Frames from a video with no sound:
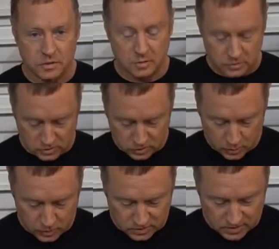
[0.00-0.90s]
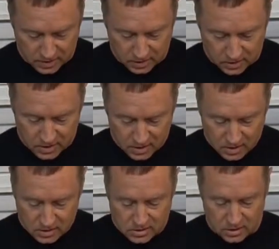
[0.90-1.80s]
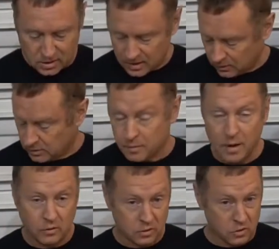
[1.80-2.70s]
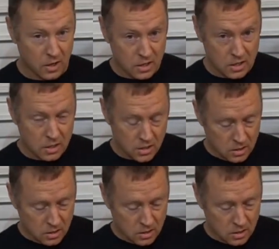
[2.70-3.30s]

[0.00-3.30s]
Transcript: So I'm super excited to get out on the mountain and try it.